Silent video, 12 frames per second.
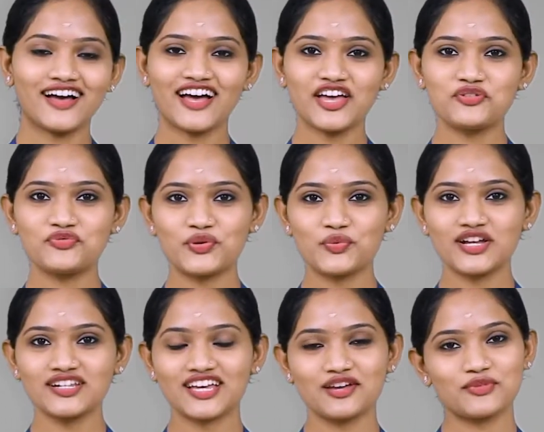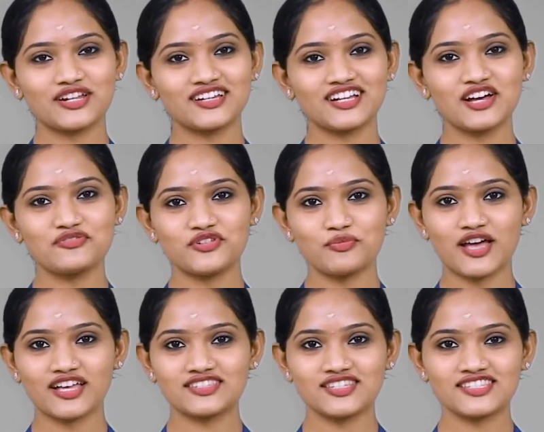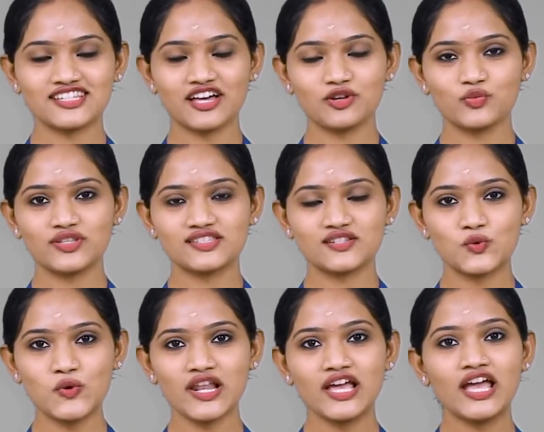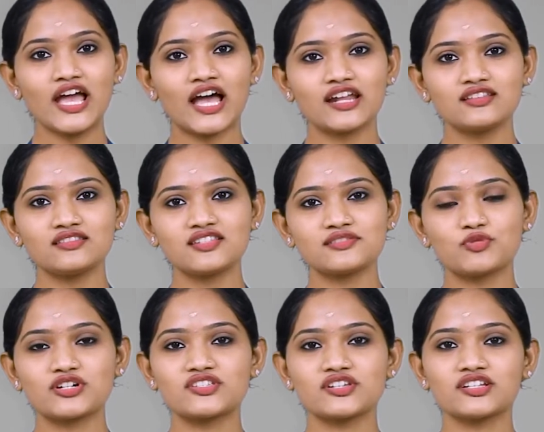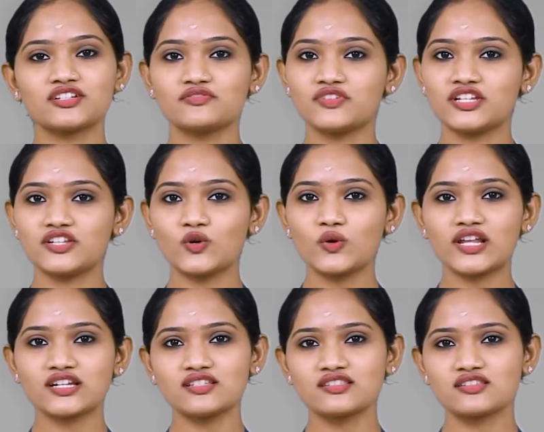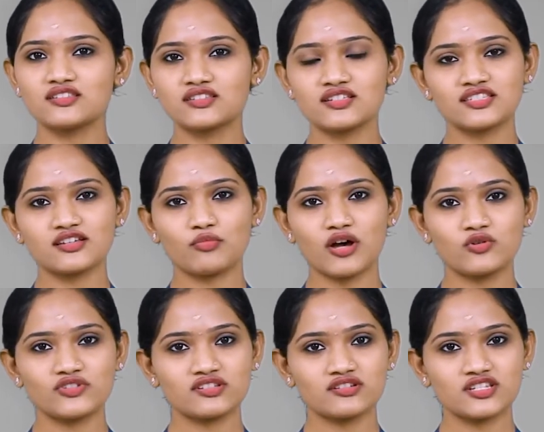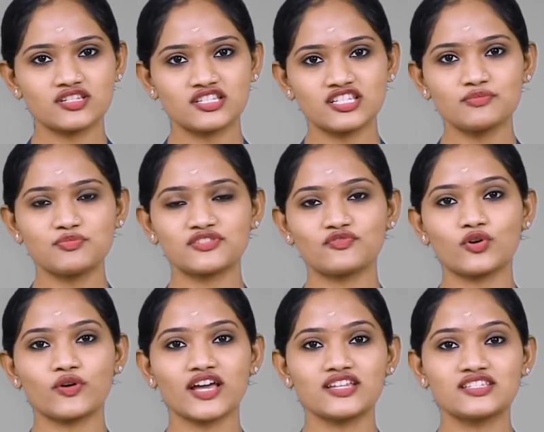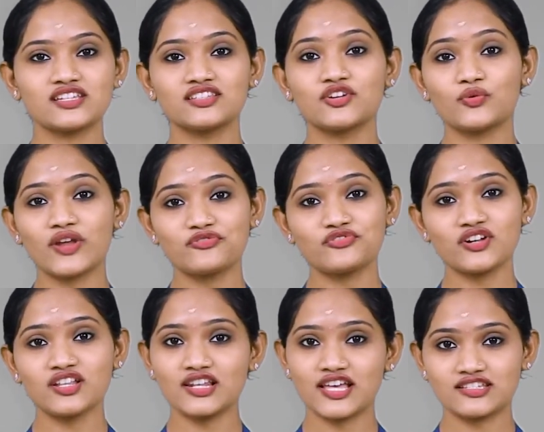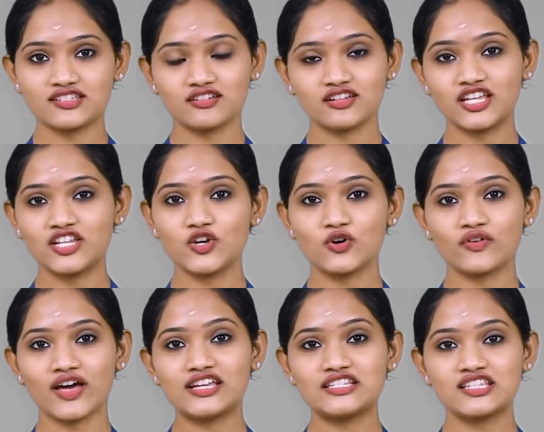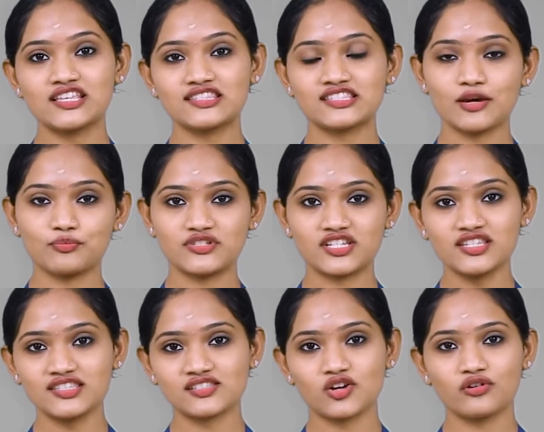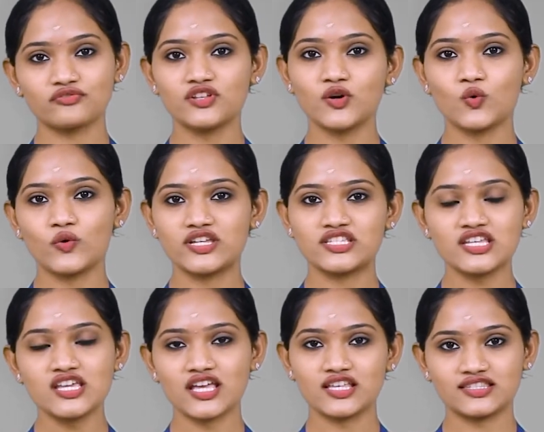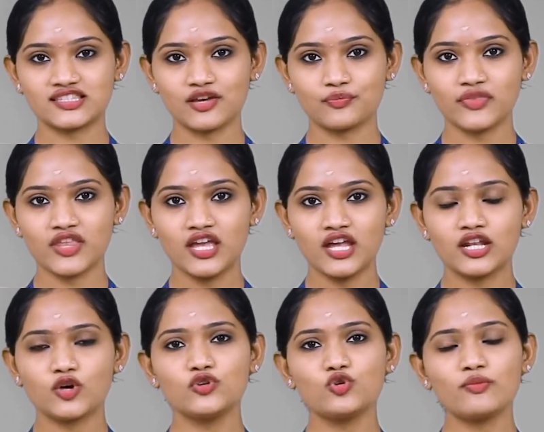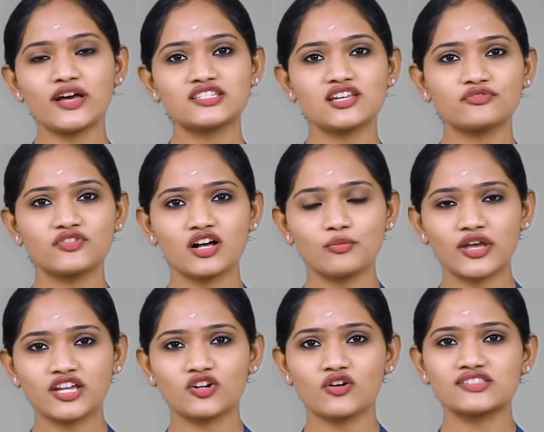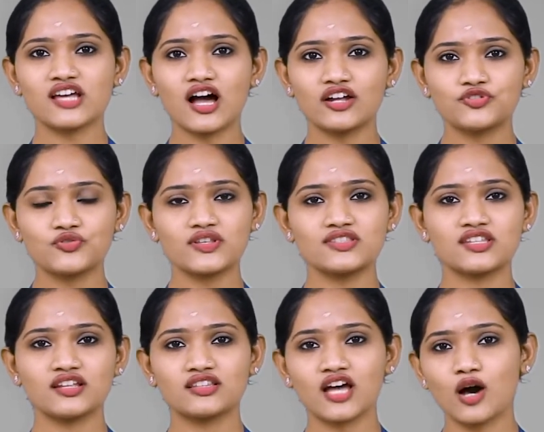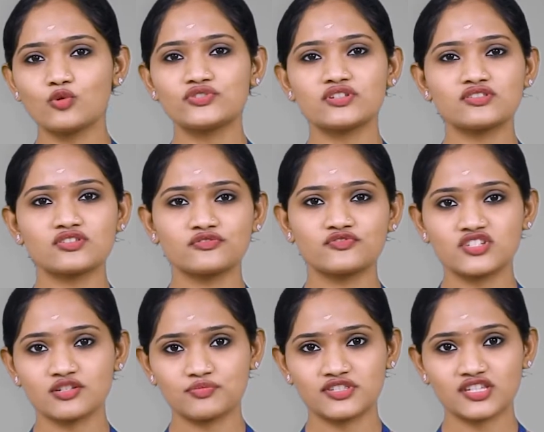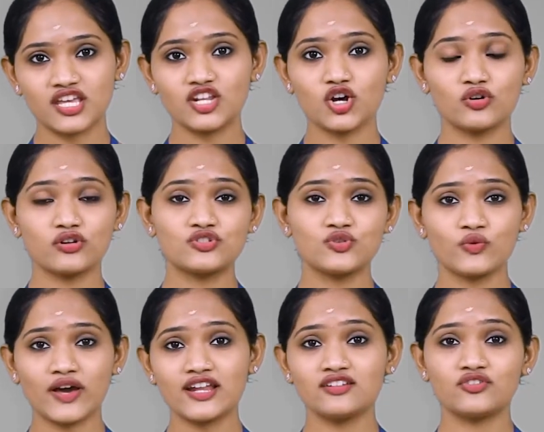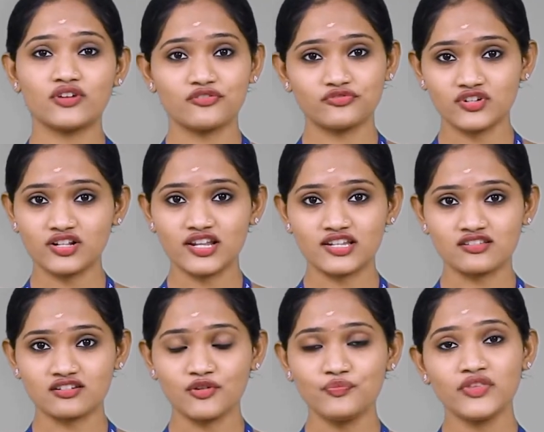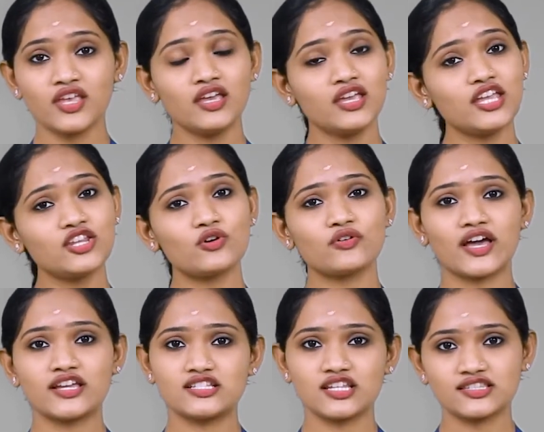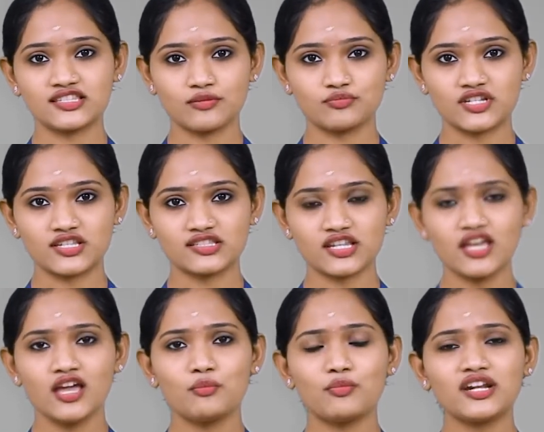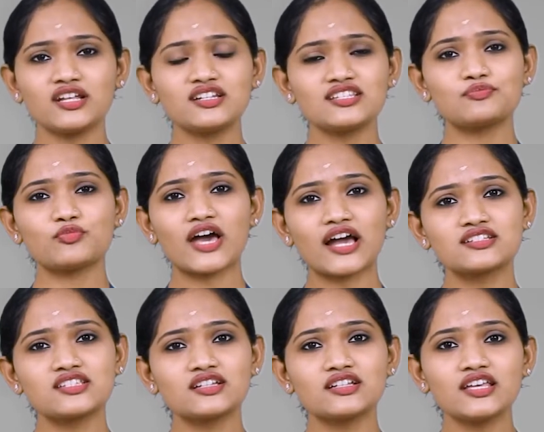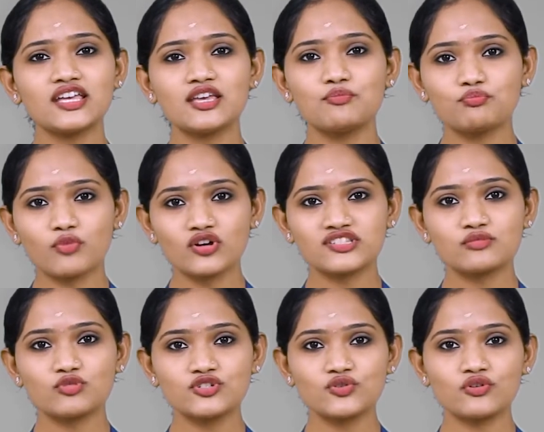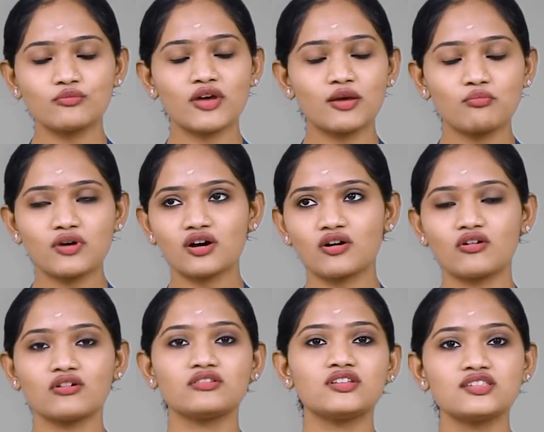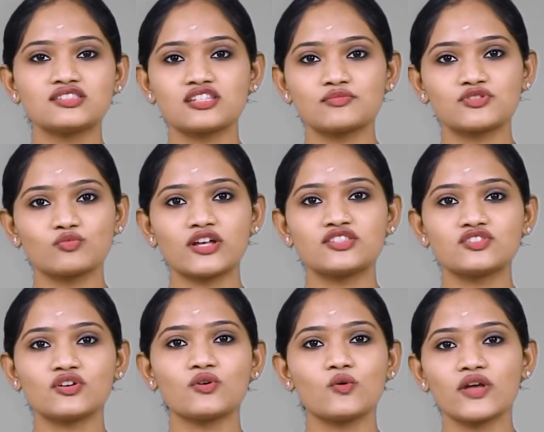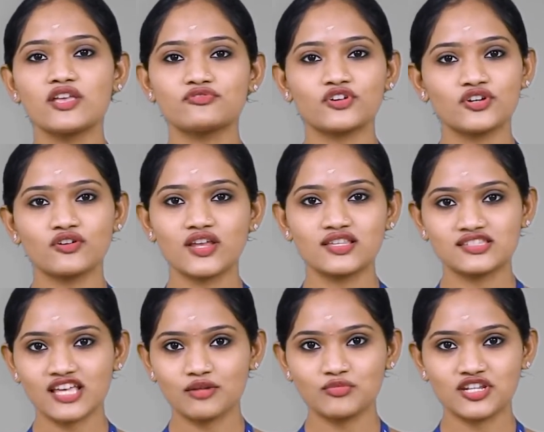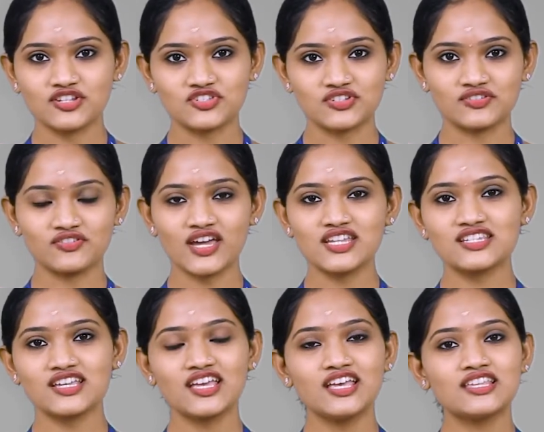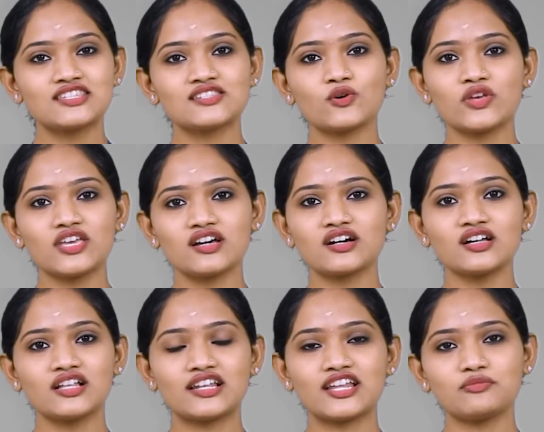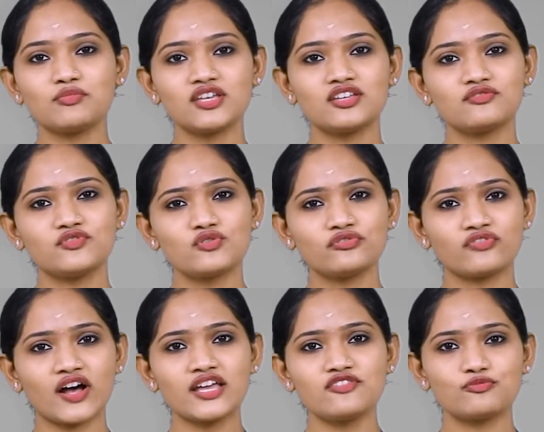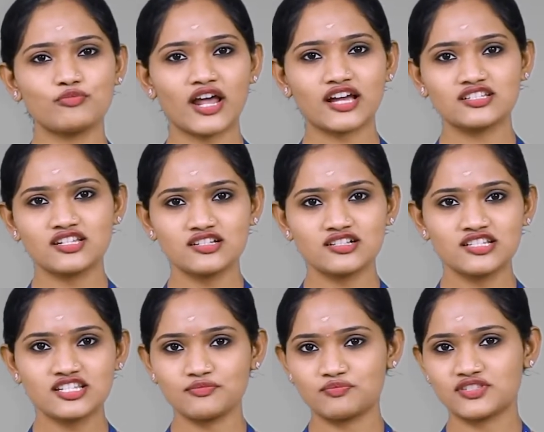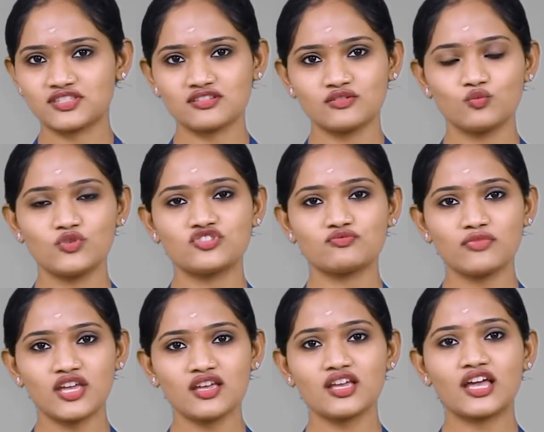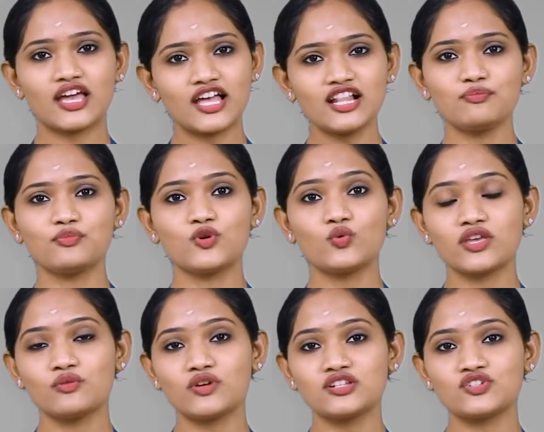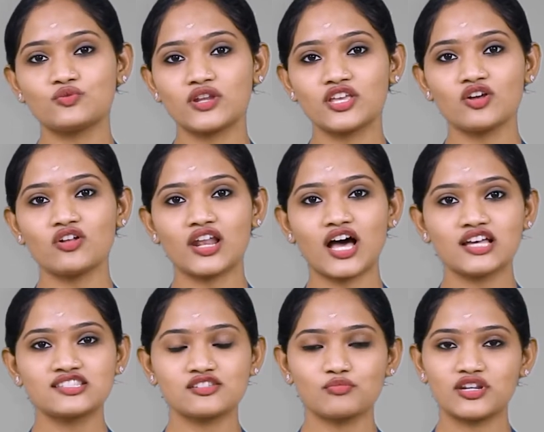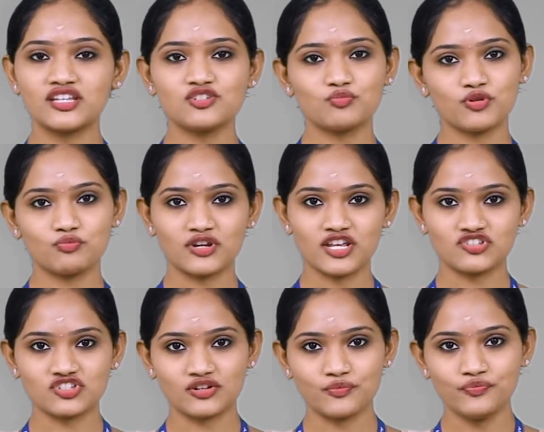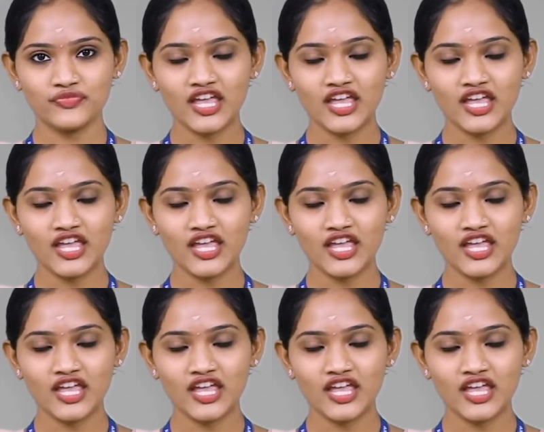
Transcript: Hi everyone, I'm Anagha from Access Language School, and in this particular video, let us discuss about certain tips for writing the referral letter in your writing subtest of the OET exam. Now you might have come across hundreds and thousands of tips in order to write the referral letter in your writing subtest. But it is practically impossible to remember all these tips once you're going for your examination, right? So here, let me give you 5 practical tips which may help you even during your last minute preparation.